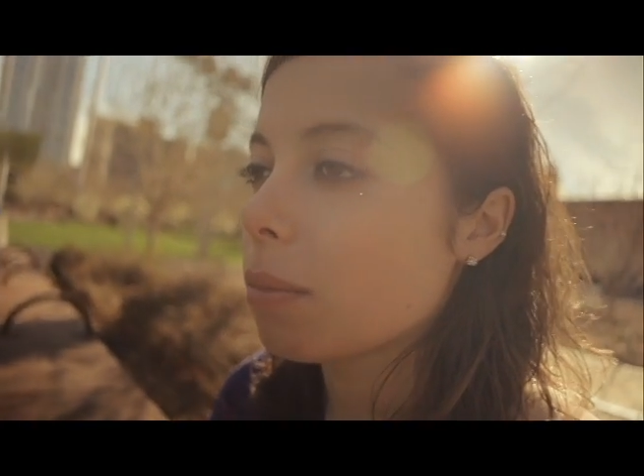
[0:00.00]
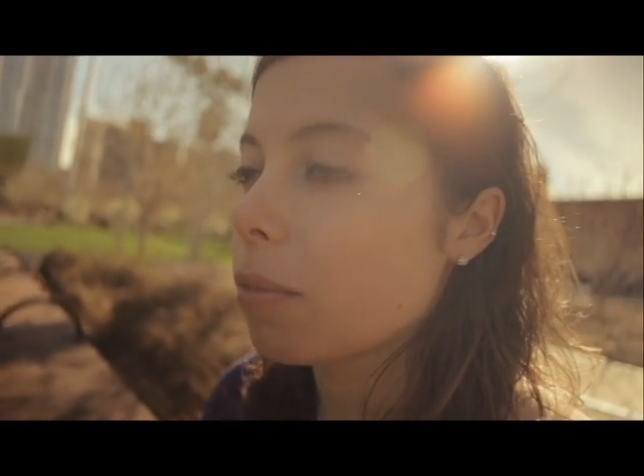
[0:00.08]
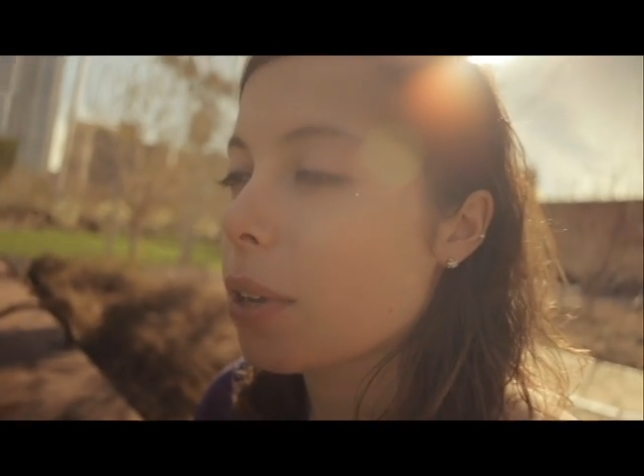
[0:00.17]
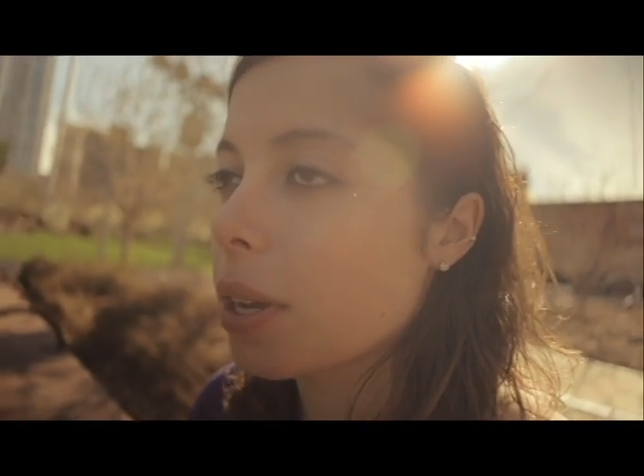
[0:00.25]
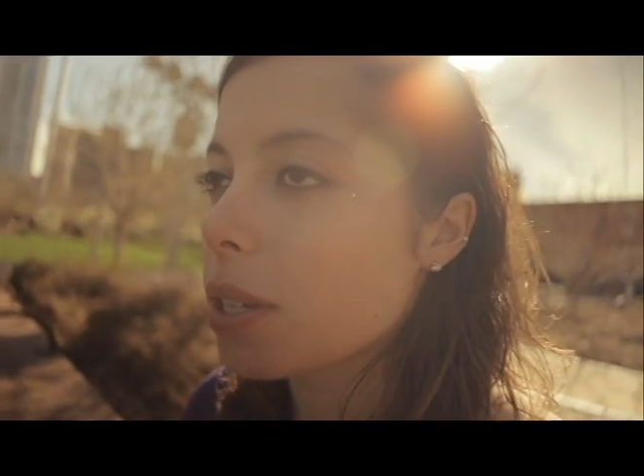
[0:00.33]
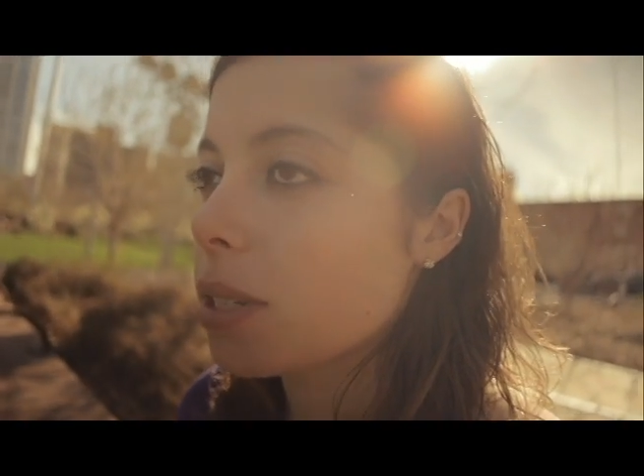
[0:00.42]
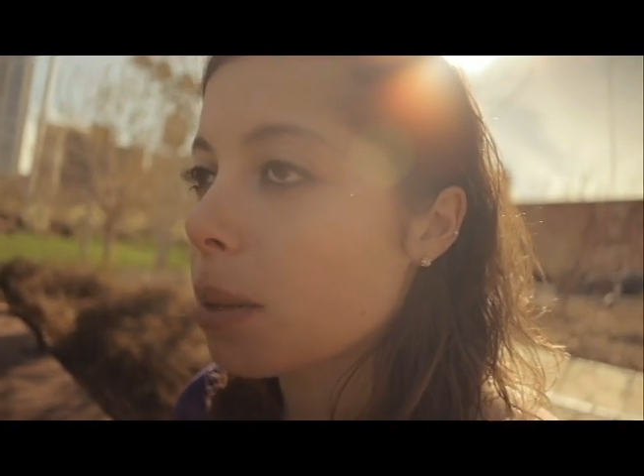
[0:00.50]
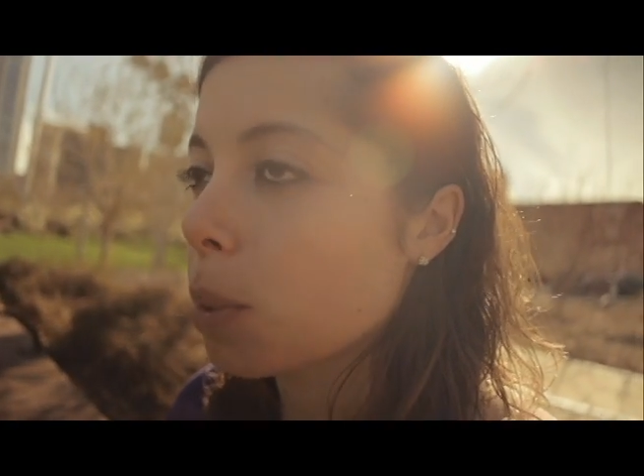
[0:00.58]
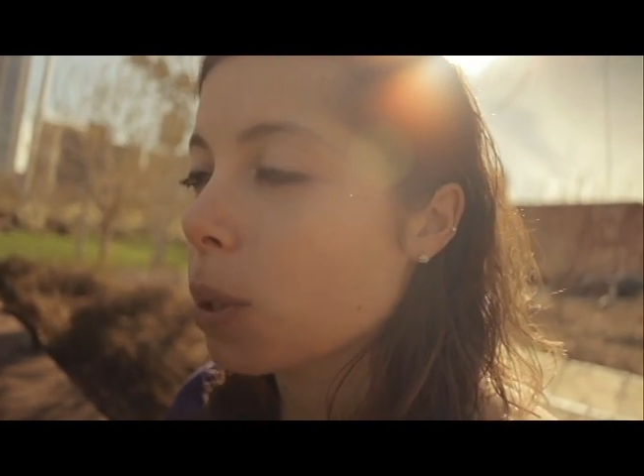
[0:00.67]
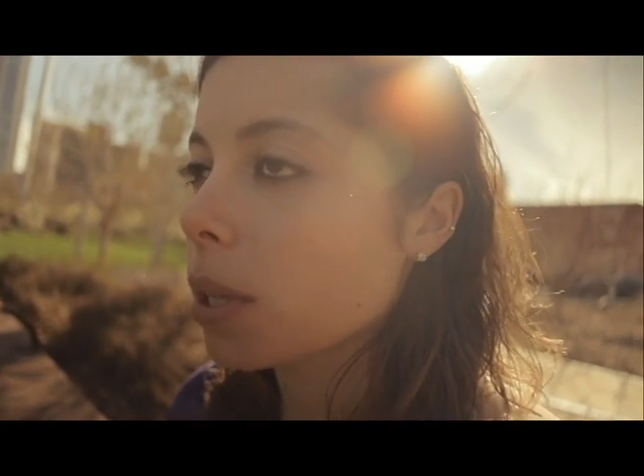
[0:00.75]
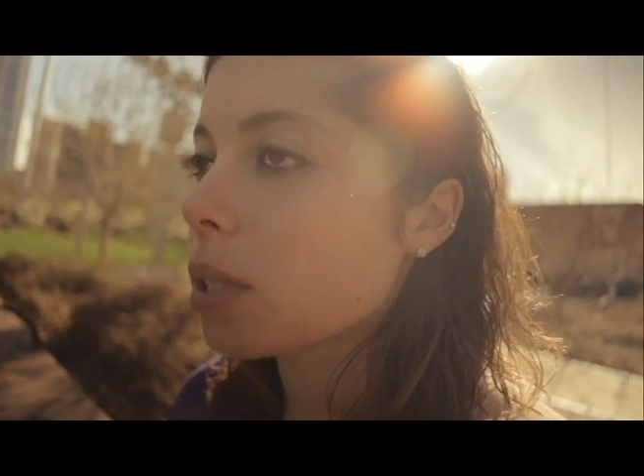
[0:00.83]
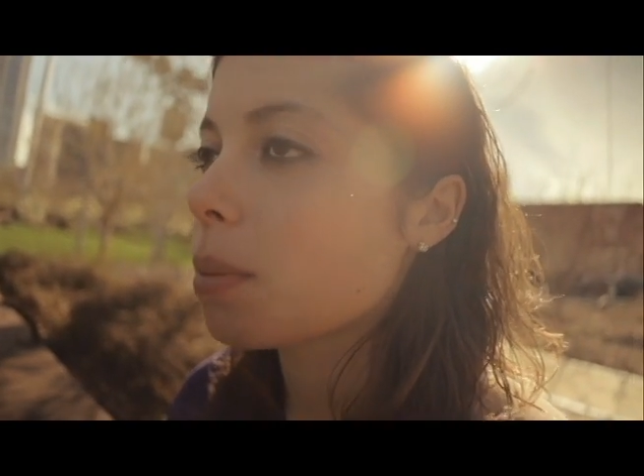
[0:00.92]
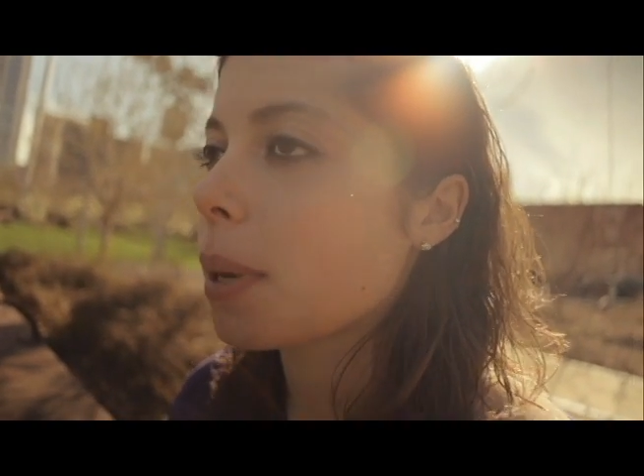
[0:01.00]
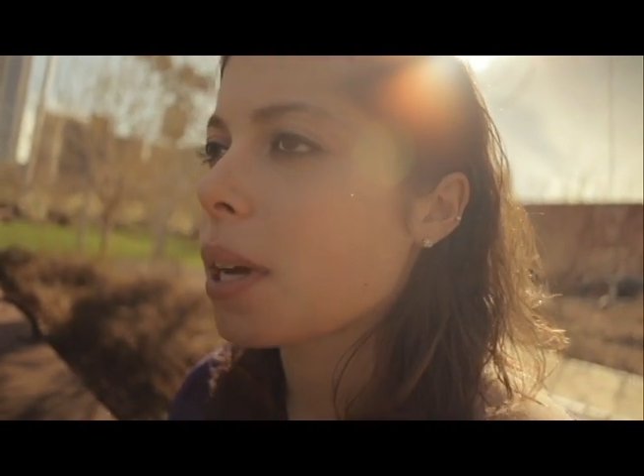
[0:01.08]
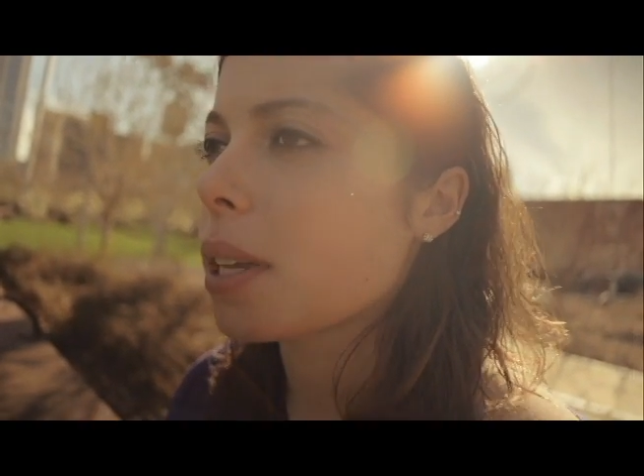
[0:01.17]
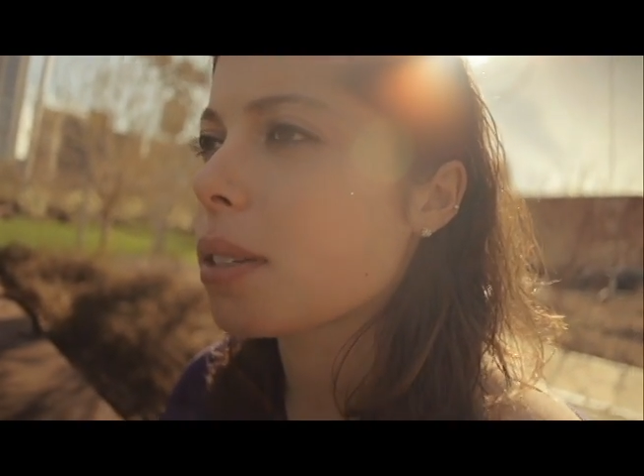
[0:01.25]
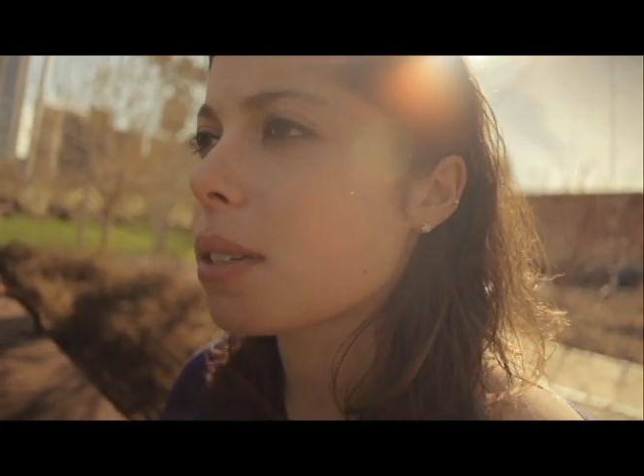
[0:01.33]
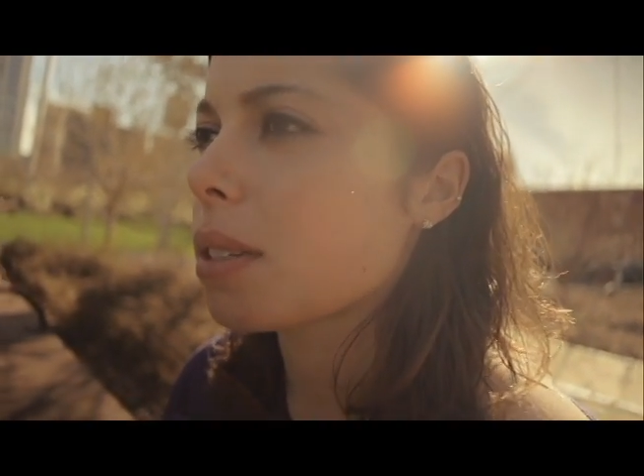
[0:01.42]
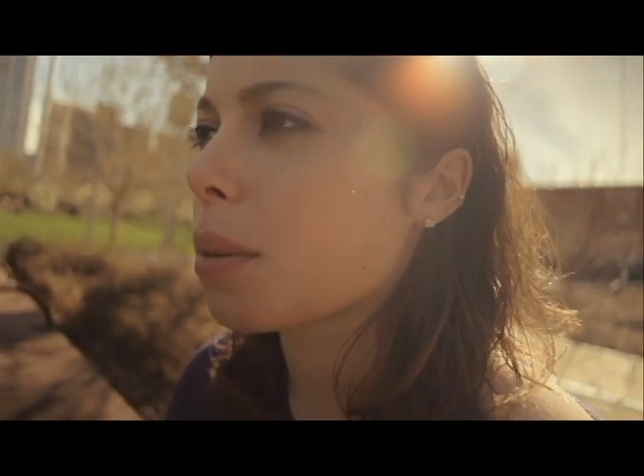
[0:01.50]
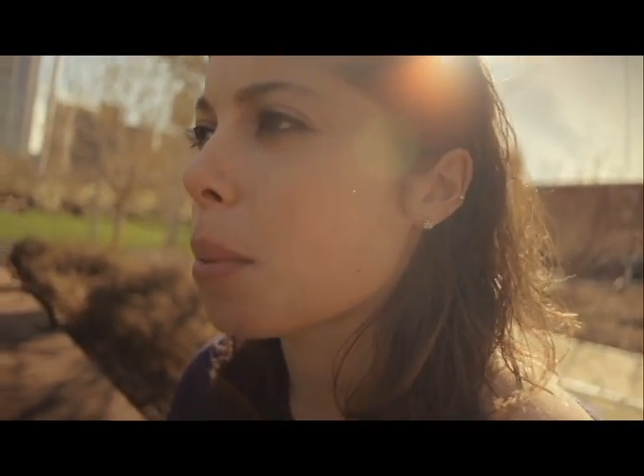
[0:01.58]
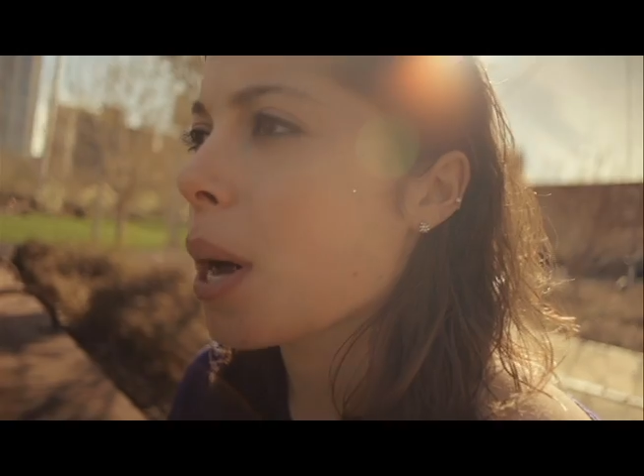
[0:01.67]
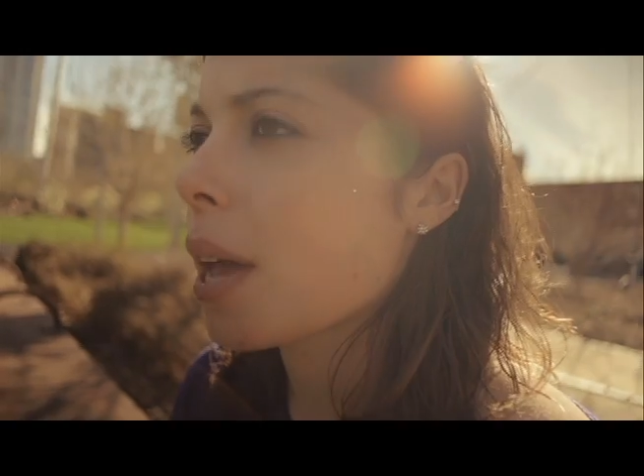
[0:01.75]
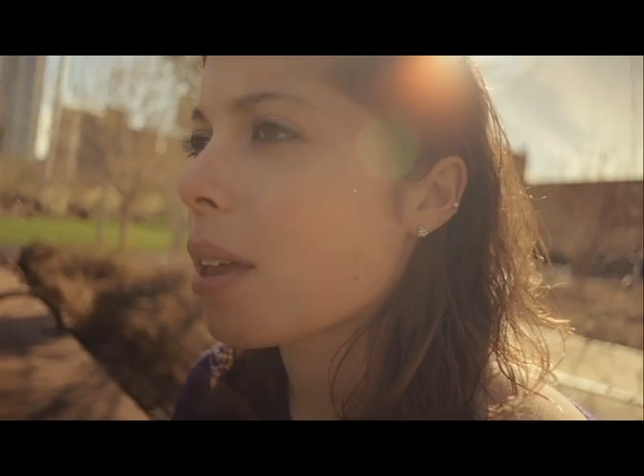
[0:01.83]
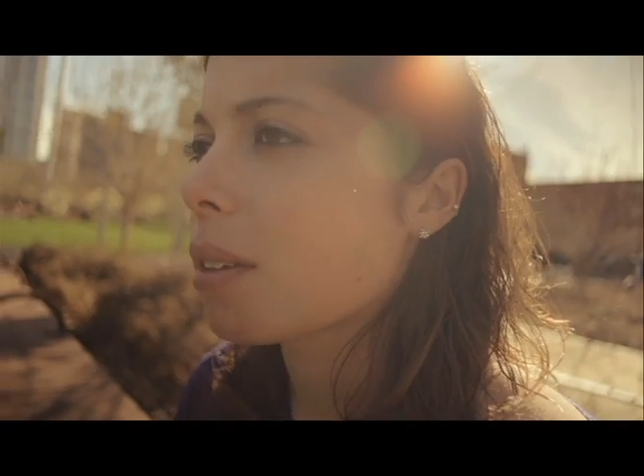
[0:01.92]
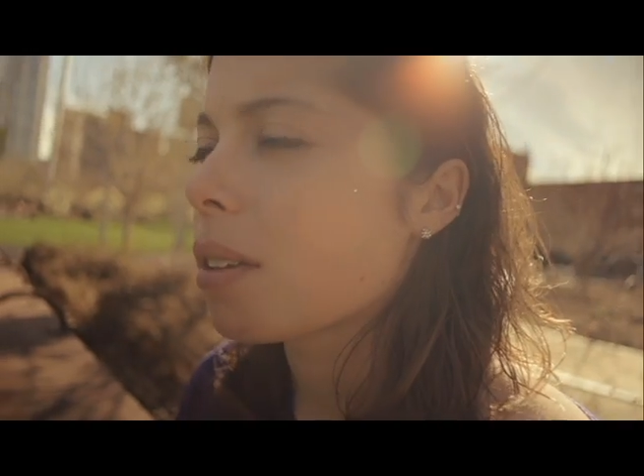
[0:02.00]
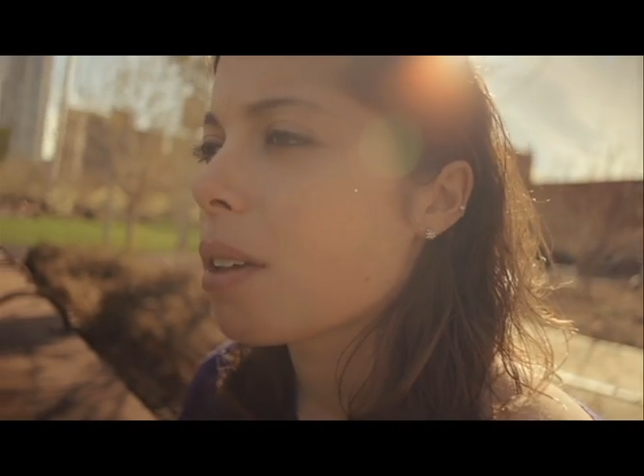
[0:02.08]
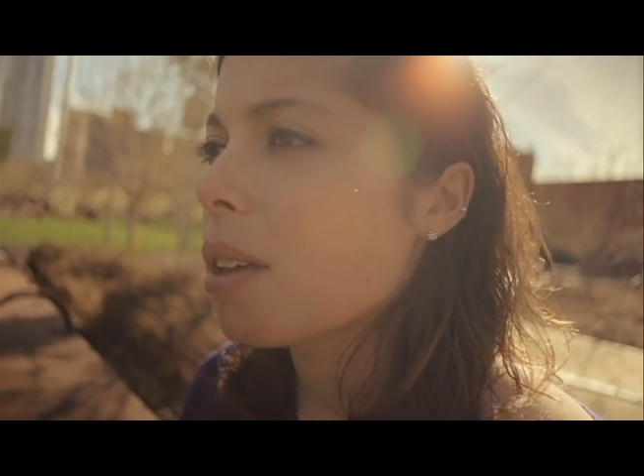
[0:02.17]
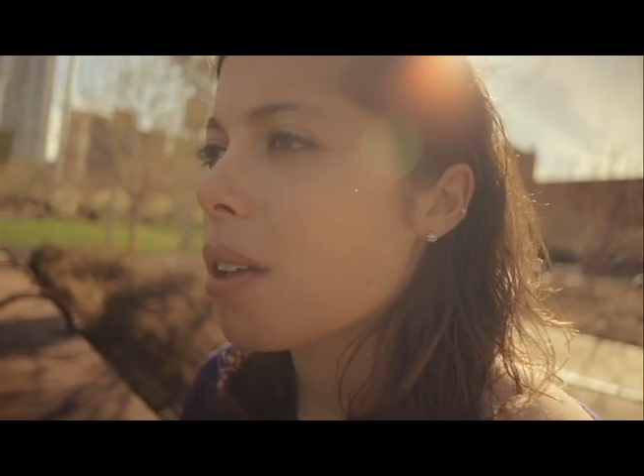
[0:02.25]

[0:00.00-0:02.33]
very similar experiences to mine.